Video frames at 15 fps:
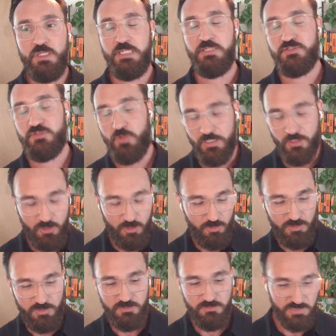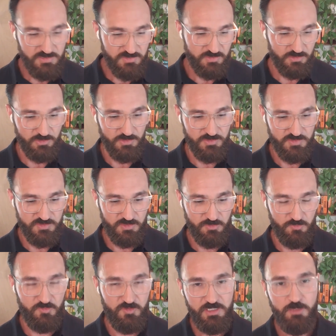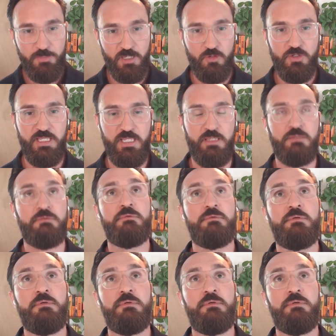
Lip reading: And so I encourage the listeners to think about, okay,